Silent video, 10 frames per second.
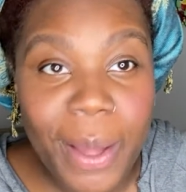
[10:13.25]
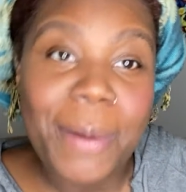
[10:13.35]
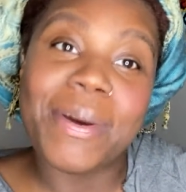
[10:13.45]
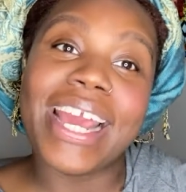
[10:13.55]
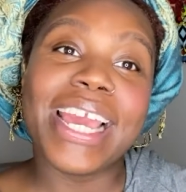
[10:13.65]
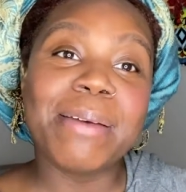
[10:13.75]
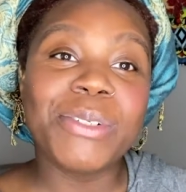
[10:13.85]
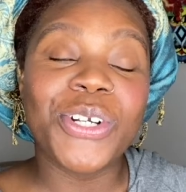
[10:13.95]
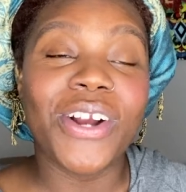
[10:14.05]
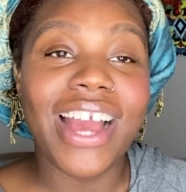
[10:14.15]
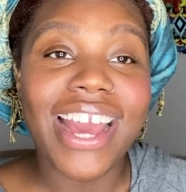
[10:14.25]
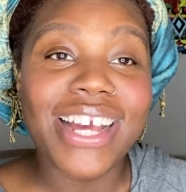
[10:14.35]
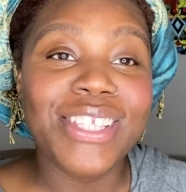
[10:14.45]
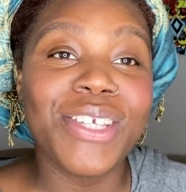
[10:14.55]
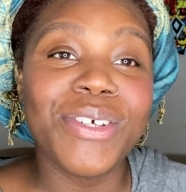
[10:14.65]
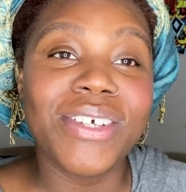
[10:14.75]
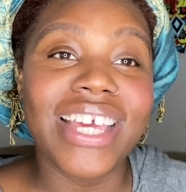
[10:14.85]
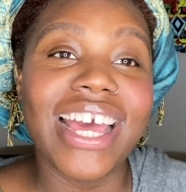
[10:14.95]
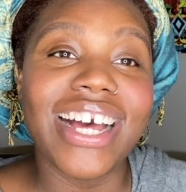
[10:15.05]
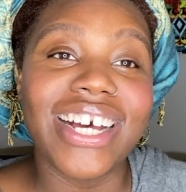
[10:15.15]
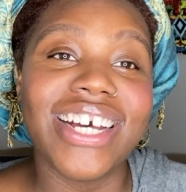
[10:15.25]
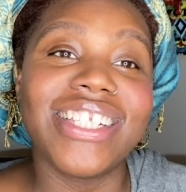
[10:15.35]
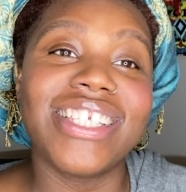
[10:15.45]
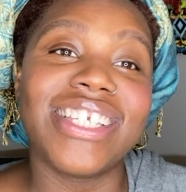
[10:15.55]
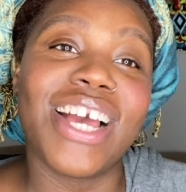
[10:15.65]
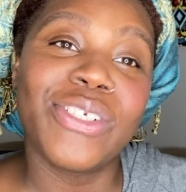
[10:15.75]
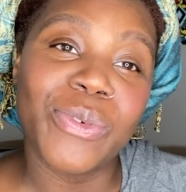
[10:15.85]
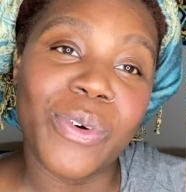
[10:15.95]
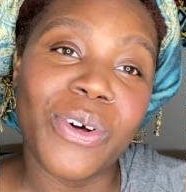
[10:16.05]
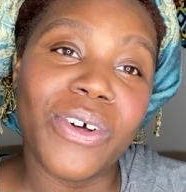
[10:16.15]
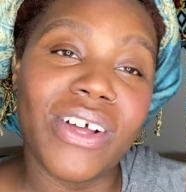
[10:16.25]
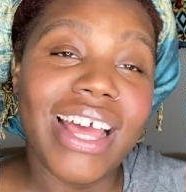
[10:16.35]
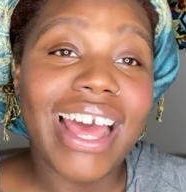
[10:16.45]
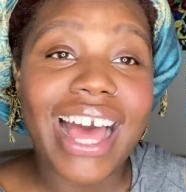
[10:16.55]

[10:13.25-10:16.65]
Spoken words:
But I am trying to get a good schedule.